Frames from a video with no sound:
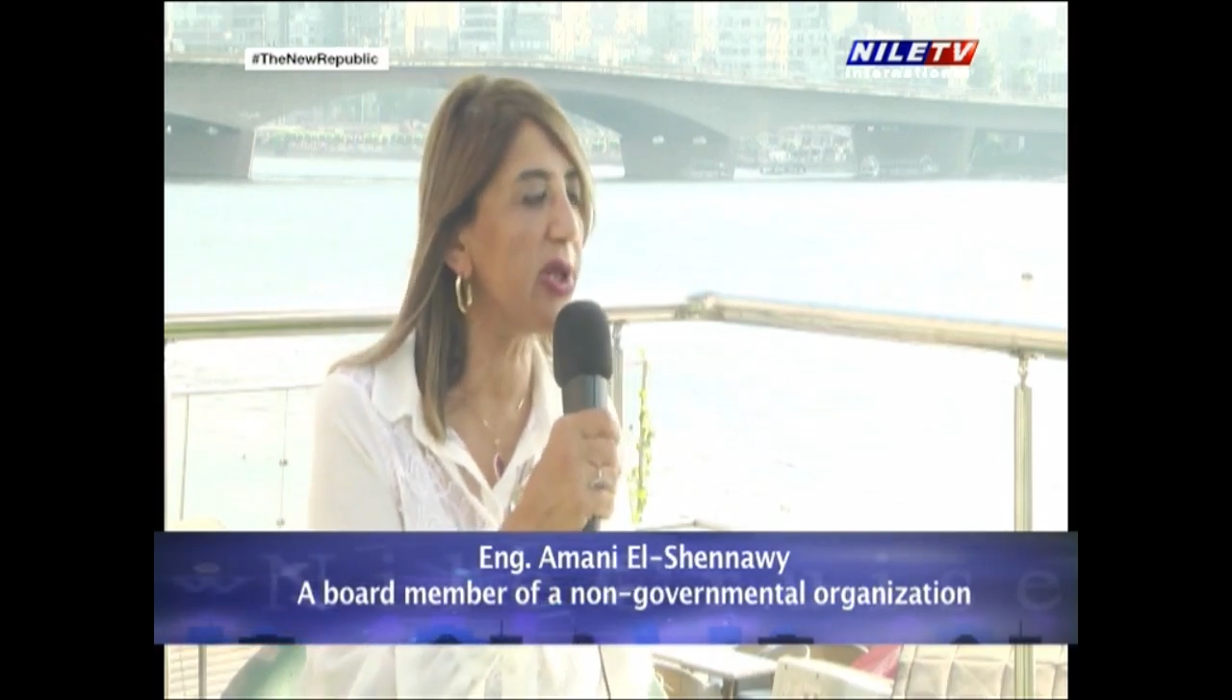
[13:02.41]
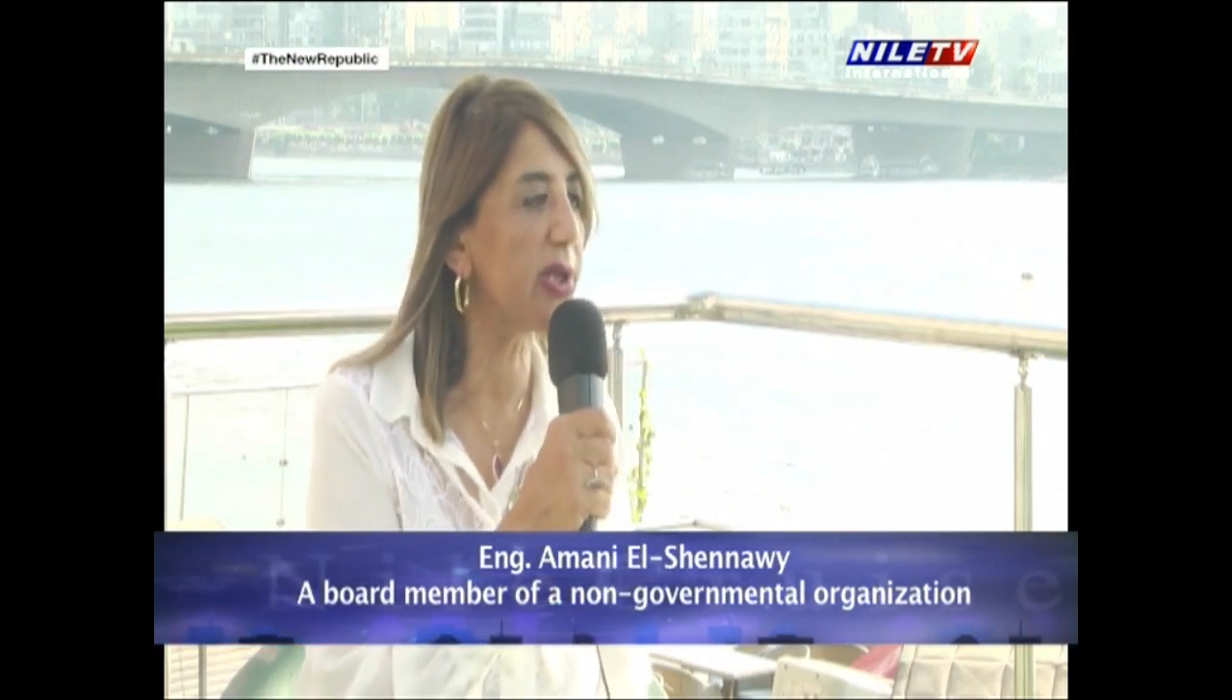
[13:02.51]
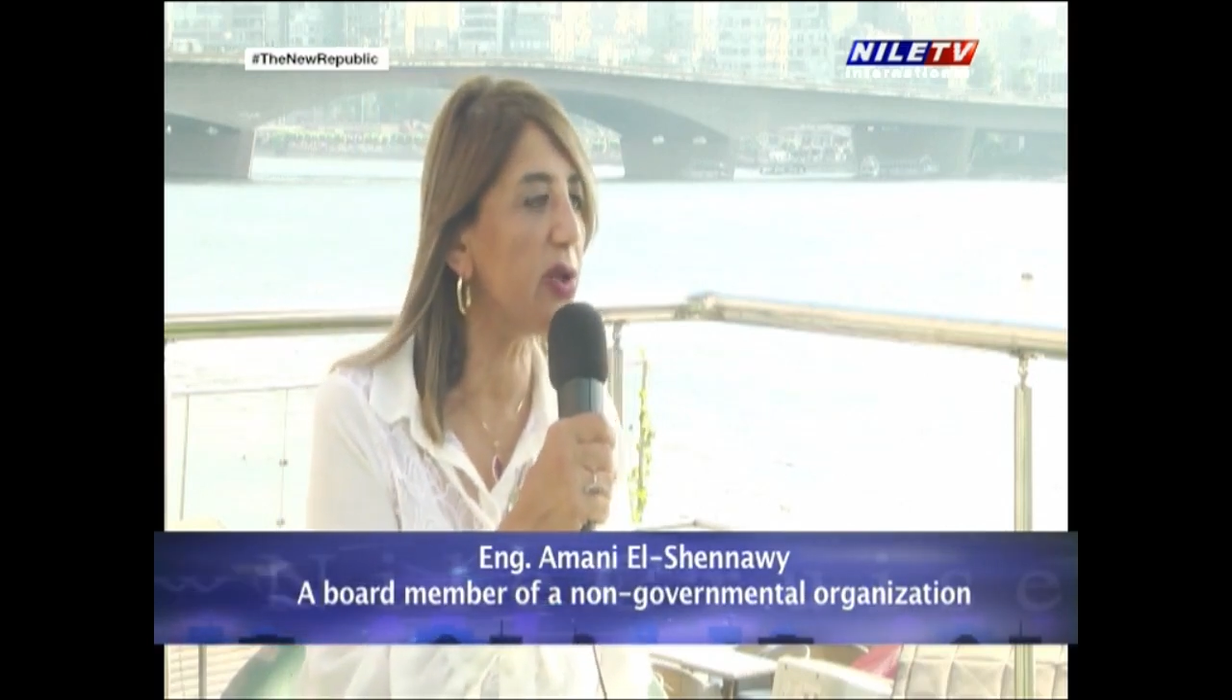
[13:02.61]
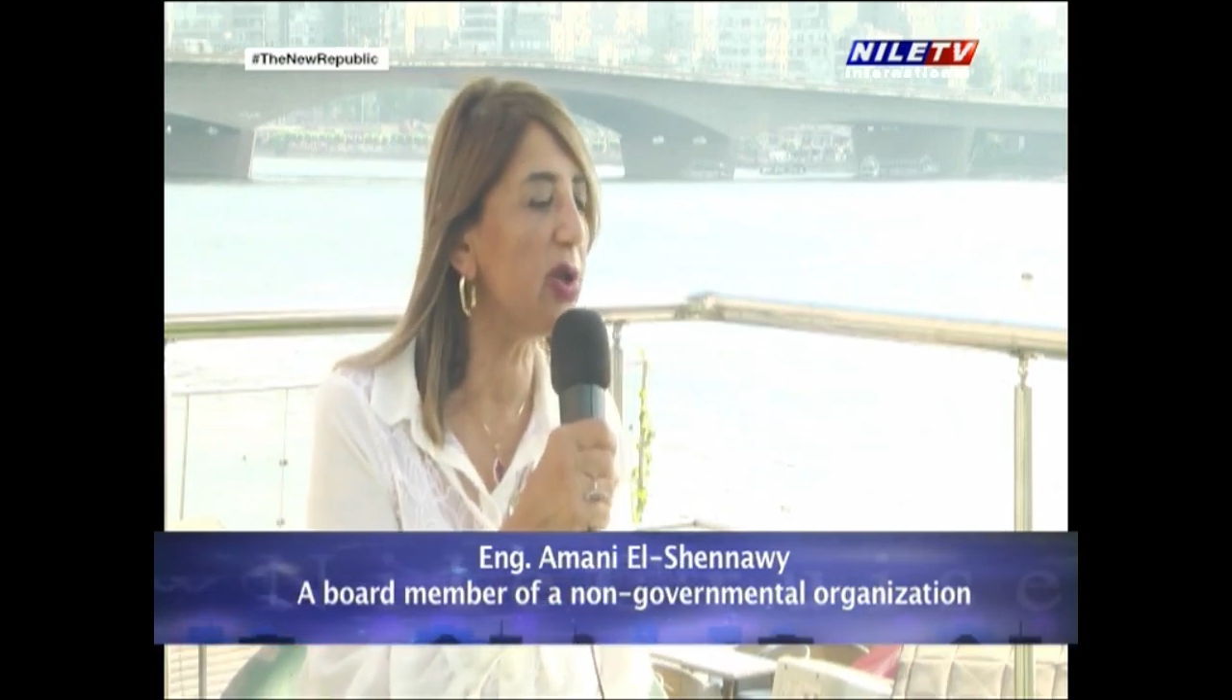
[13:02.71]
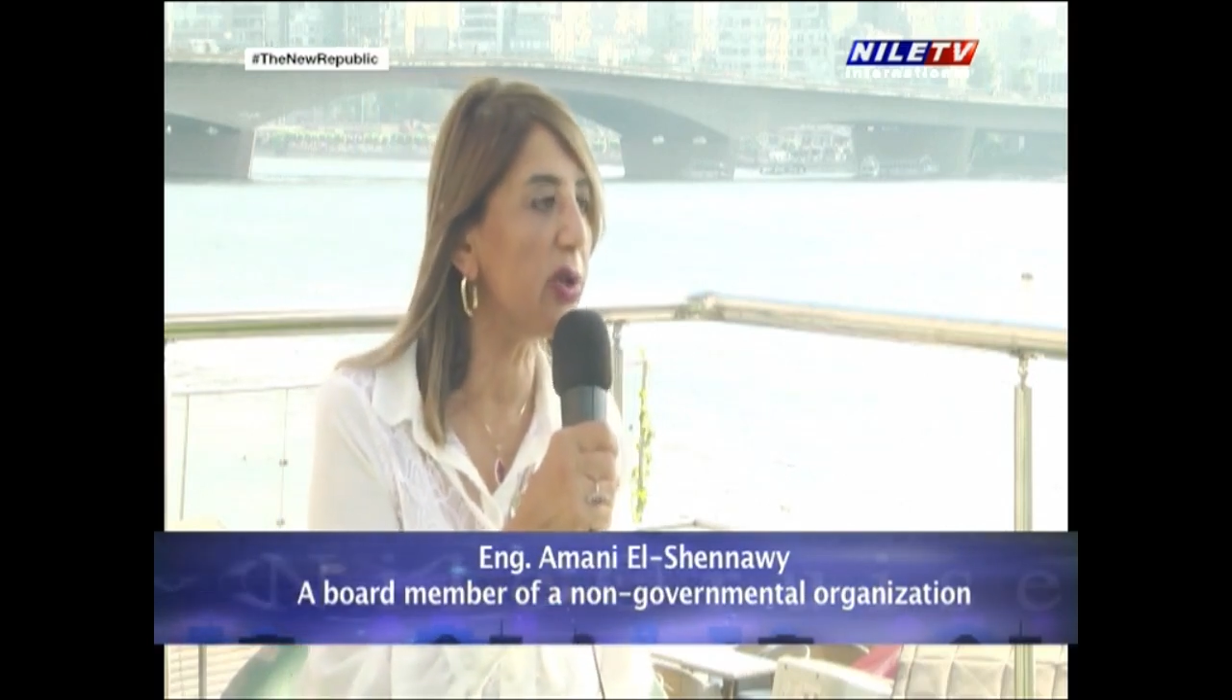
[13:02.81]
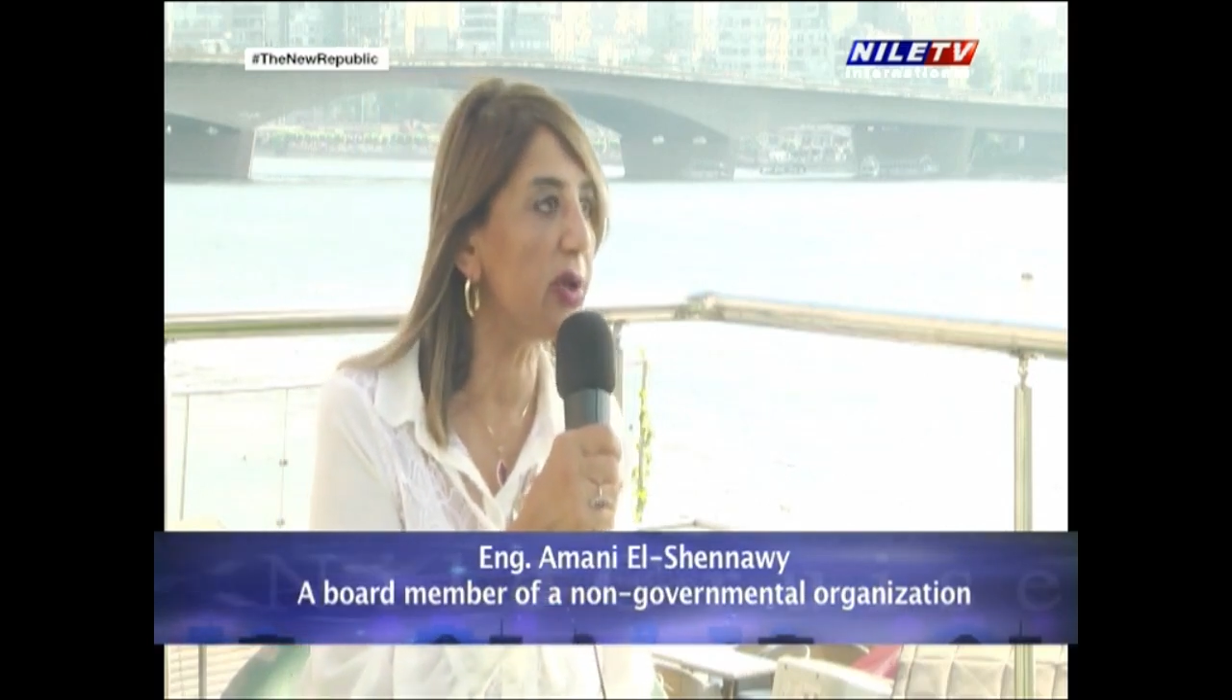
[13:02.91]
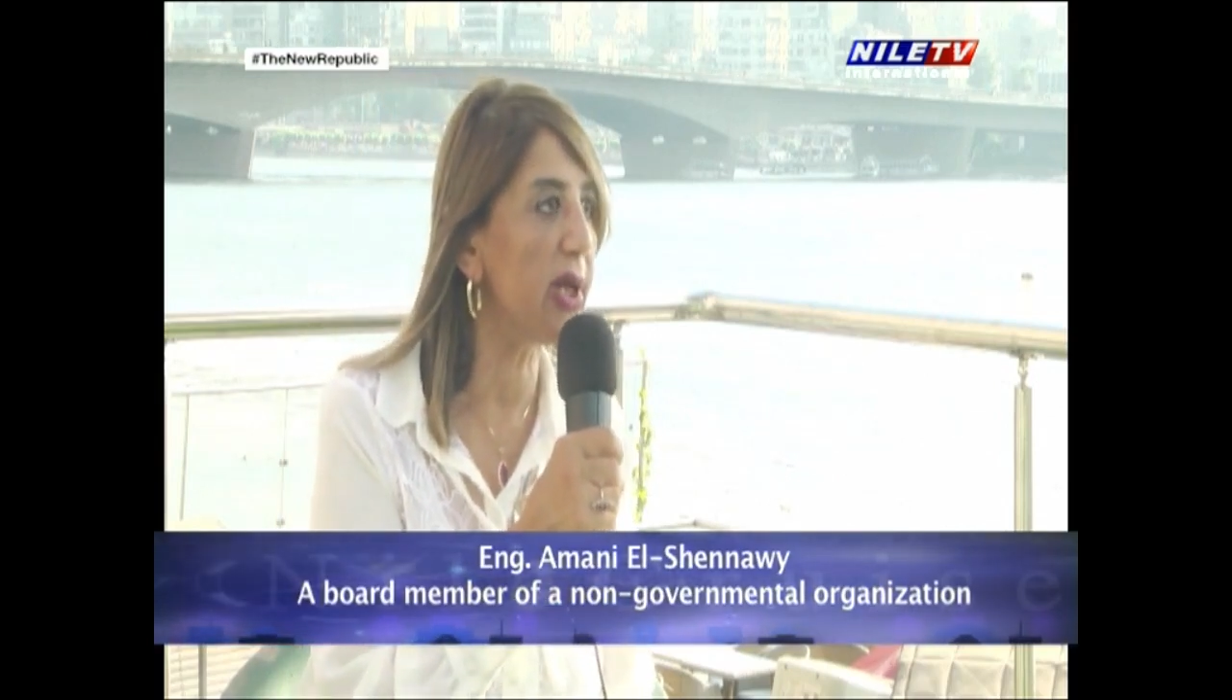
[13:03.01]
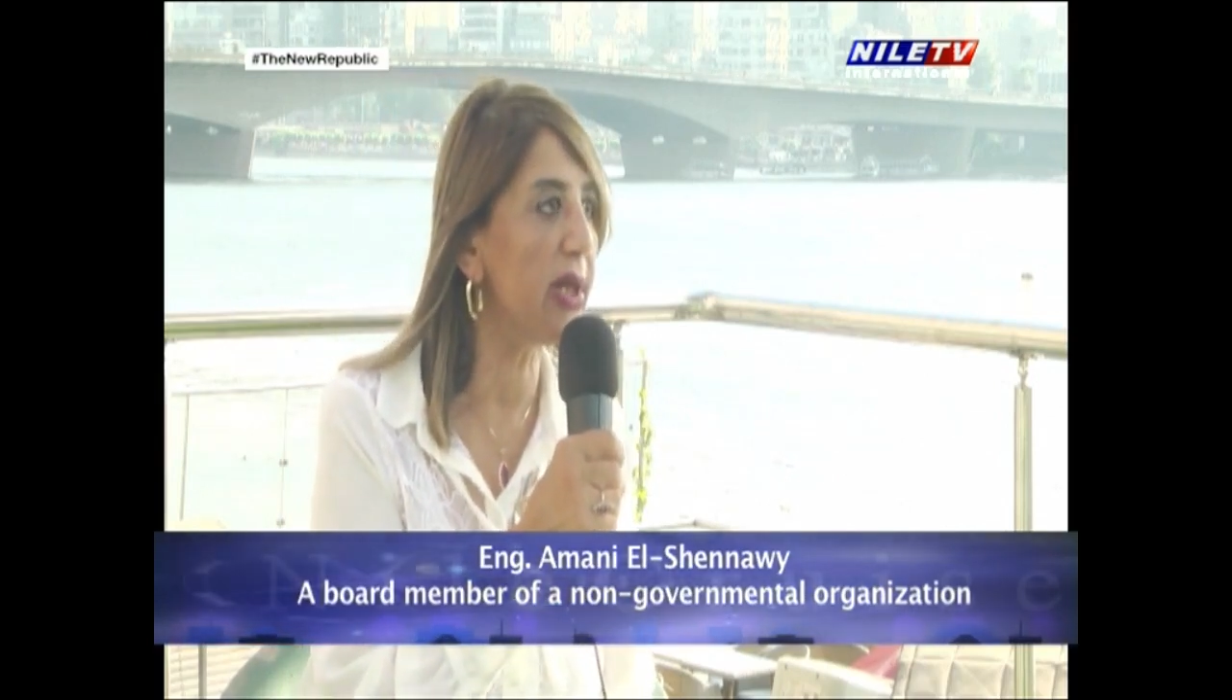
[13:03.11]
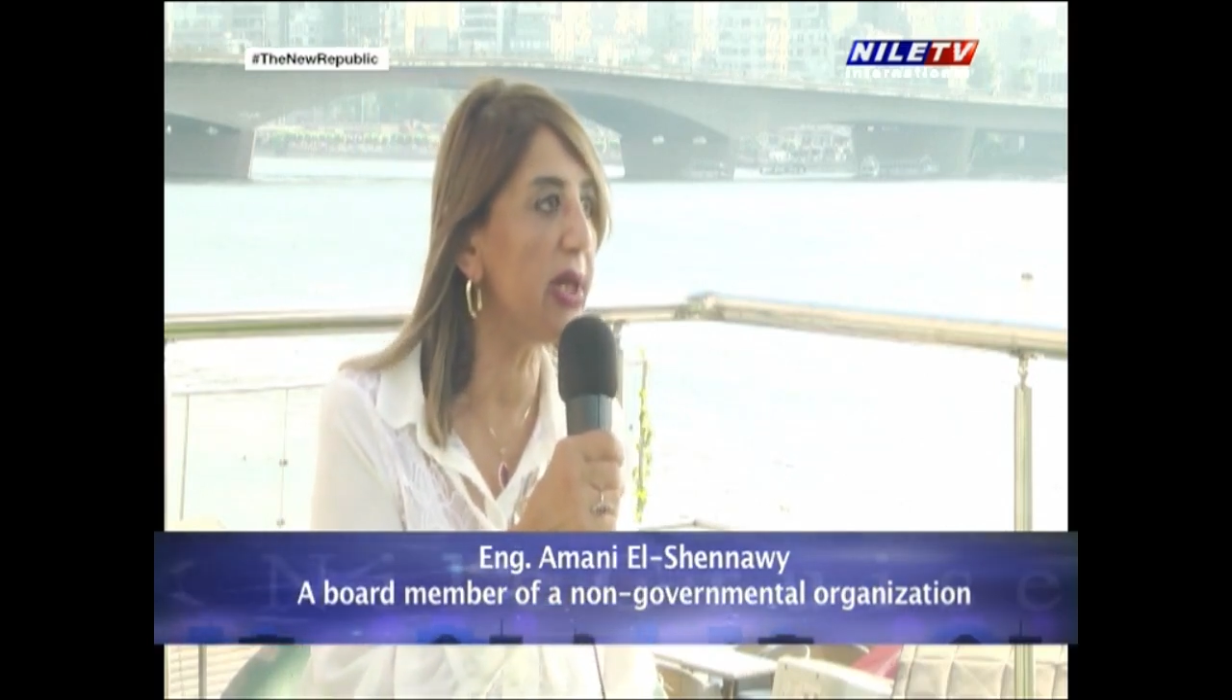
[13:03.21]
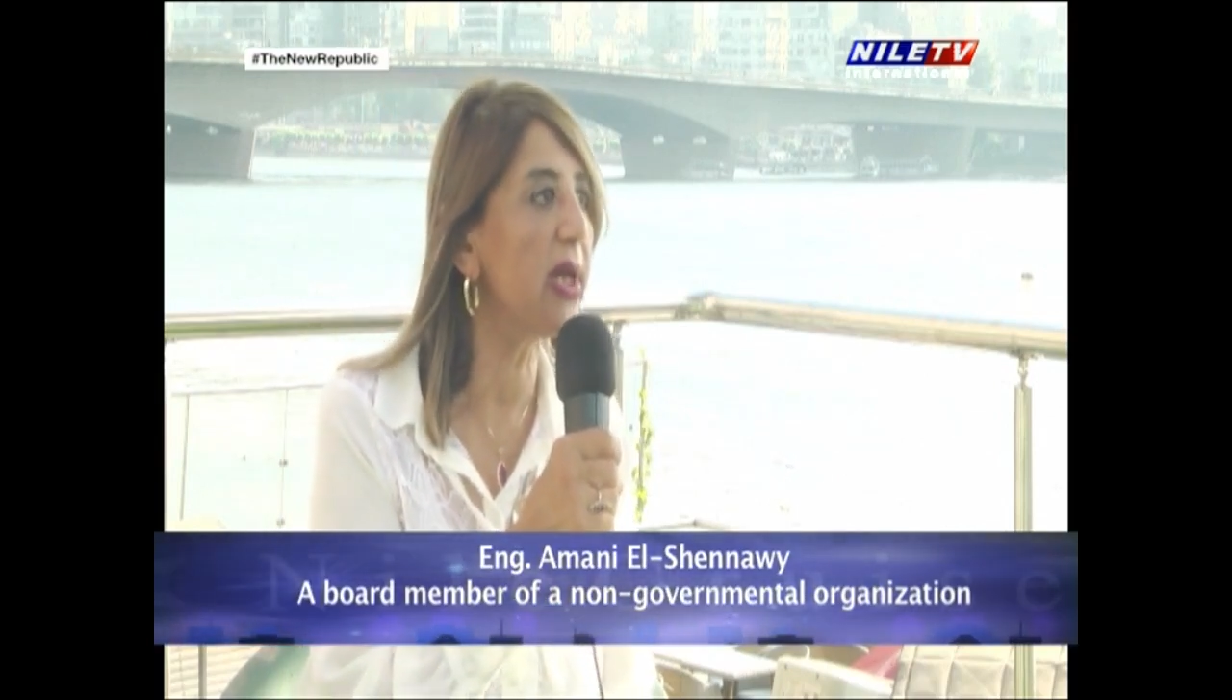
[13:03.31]
they start
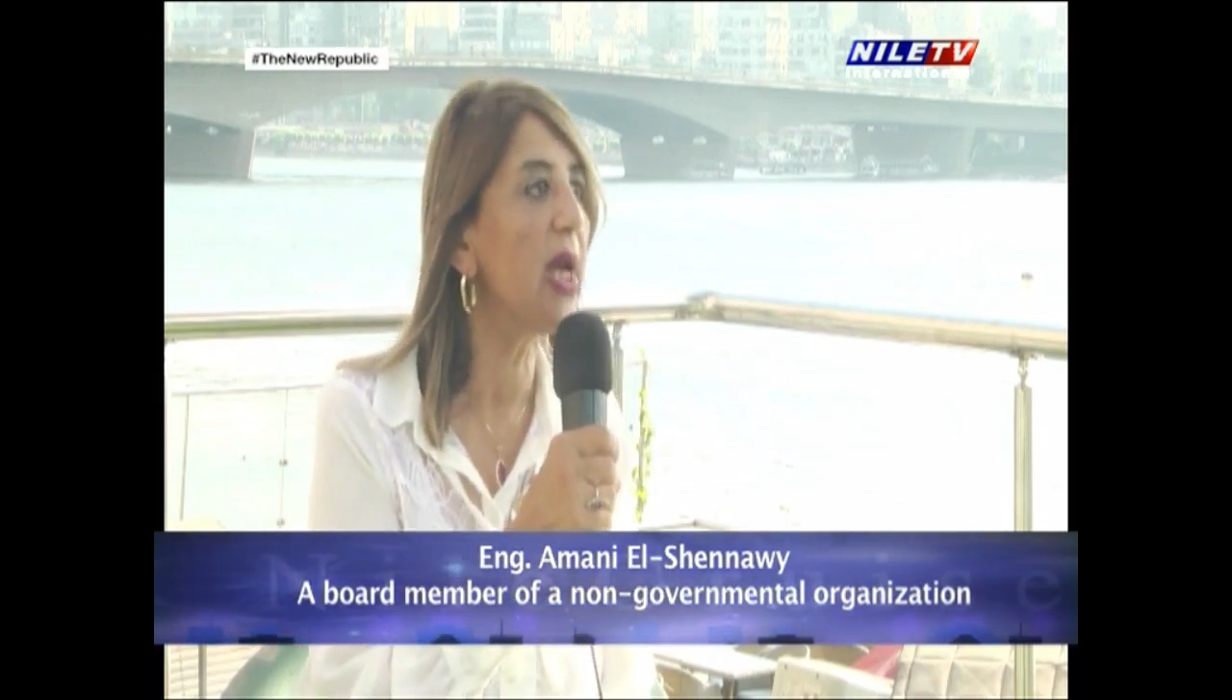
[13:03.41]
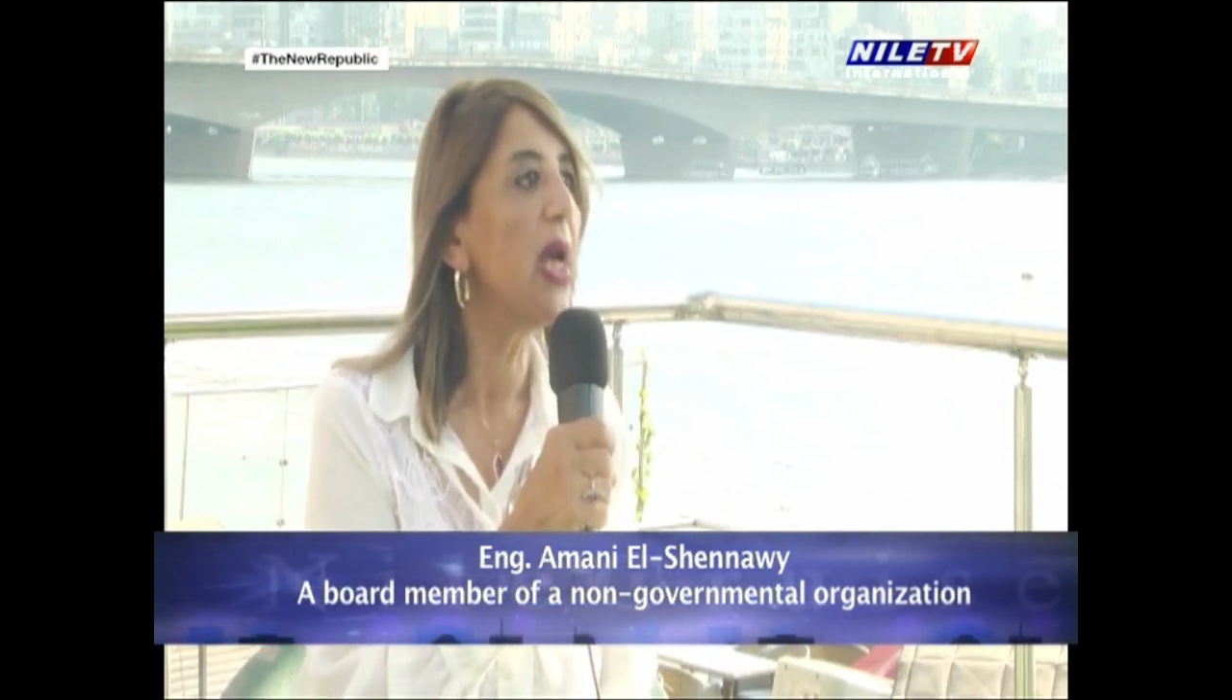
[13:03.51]
training.